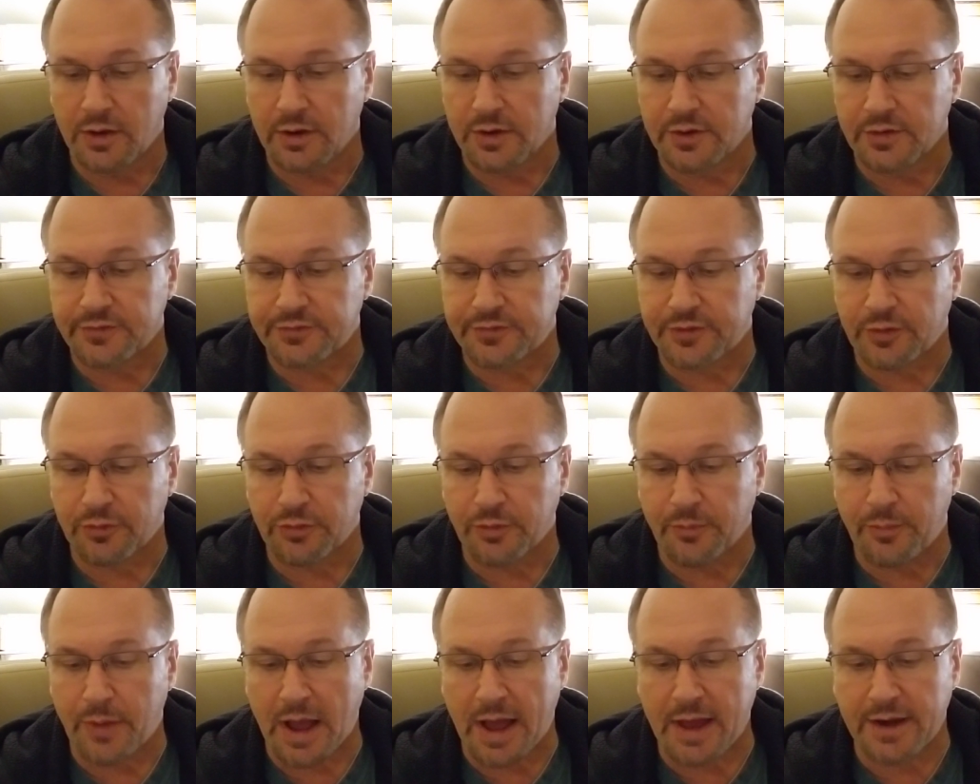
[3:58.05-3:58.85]
So the
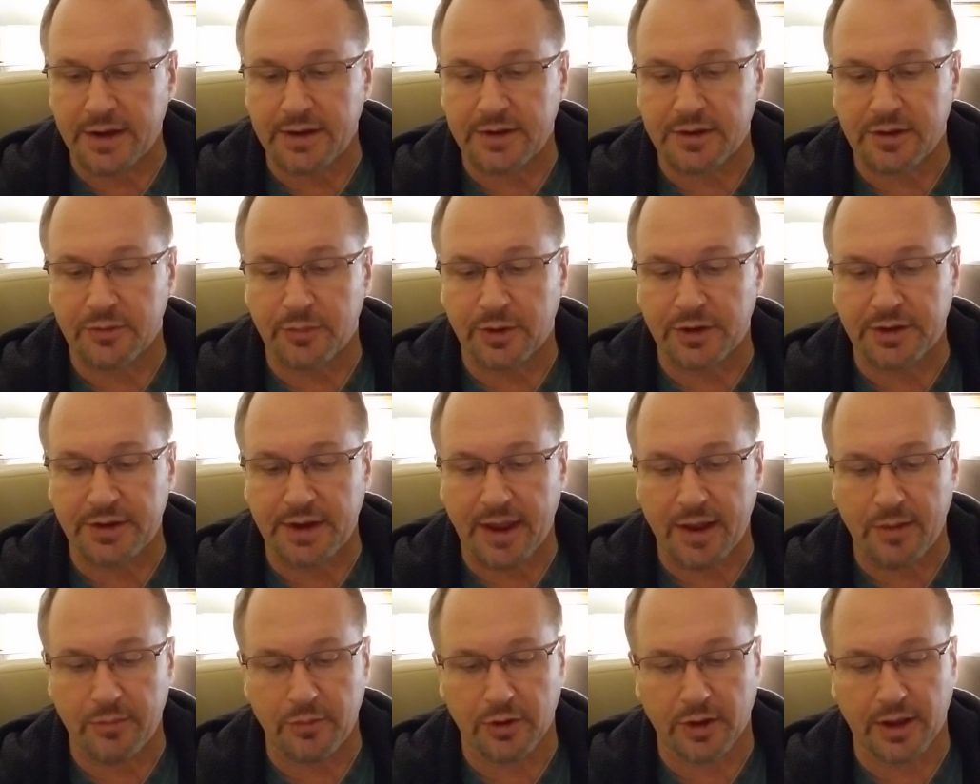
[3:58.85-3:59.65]
body can
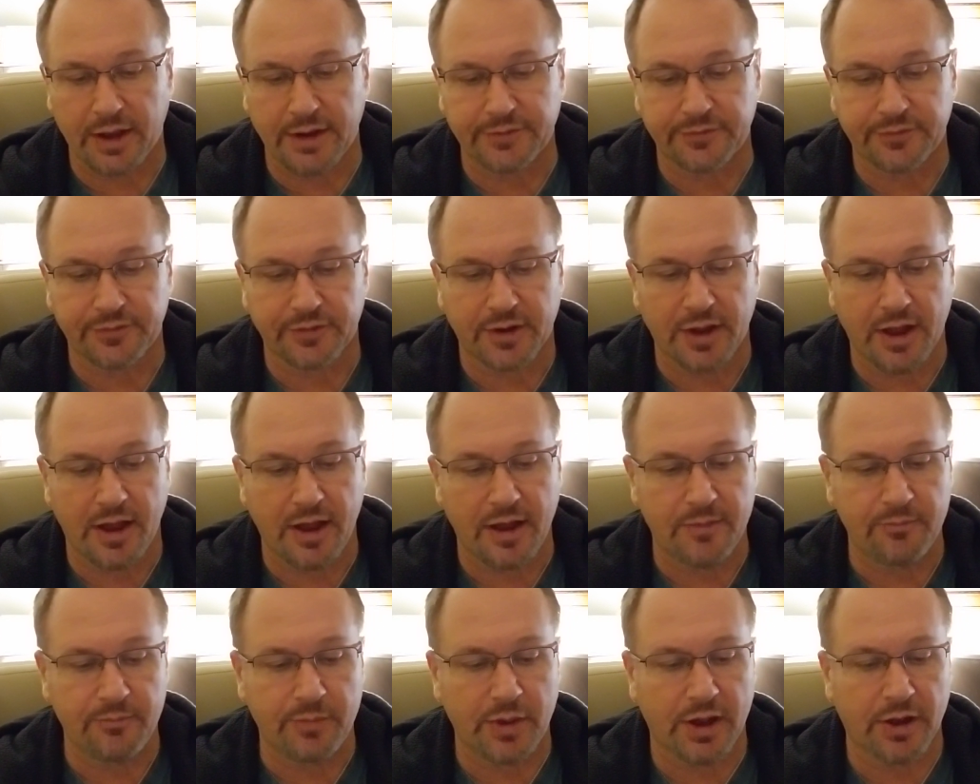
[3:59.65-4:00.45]
metabolize the
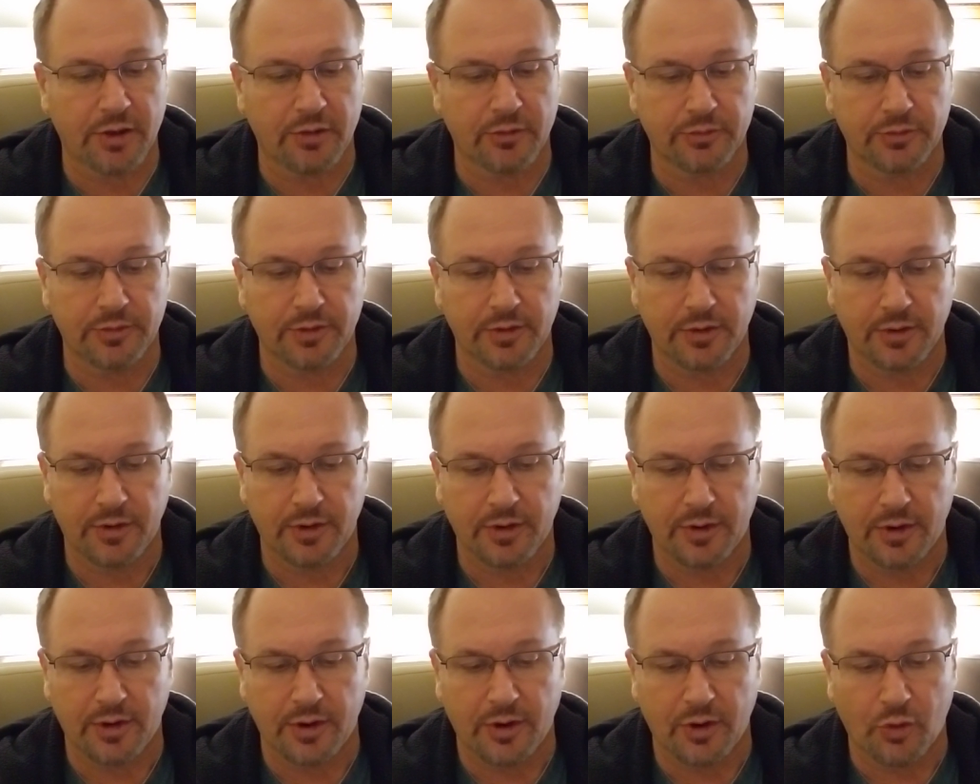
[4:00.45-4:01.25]
compound
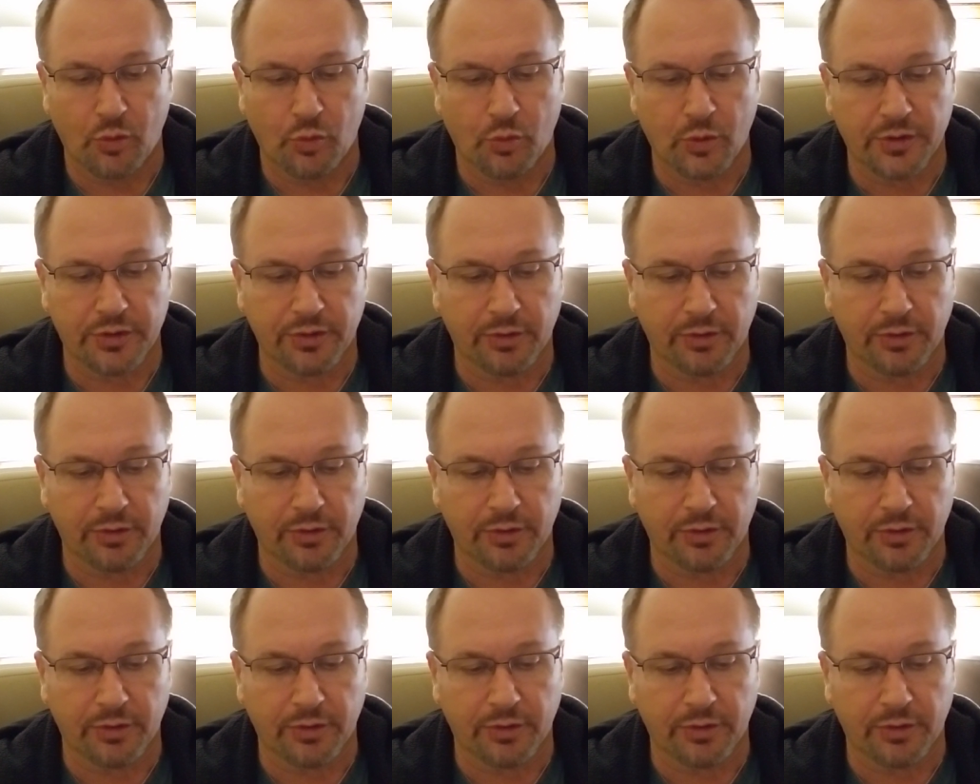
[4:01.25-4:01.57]
with